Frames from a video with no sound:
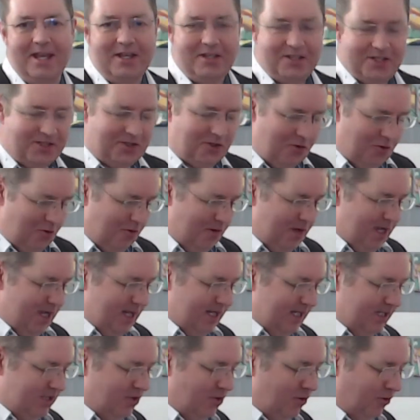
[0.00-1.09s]
So
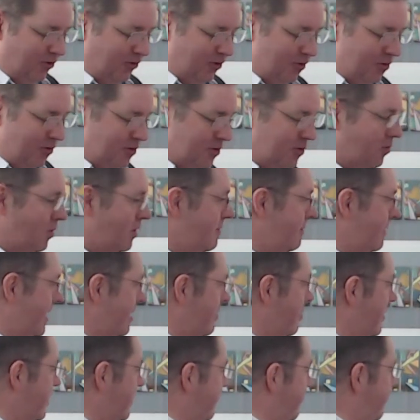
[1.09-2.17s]
let's go through those one by
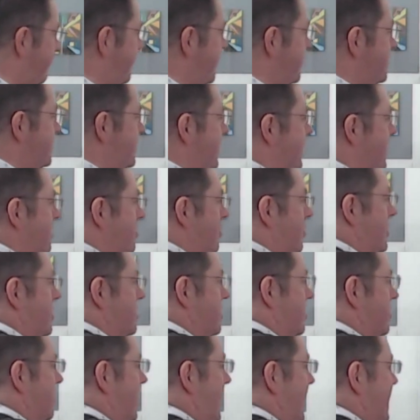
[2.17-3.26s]
one. The first thing you want to
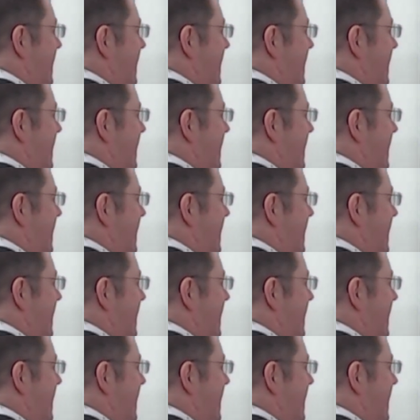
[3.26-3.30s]
do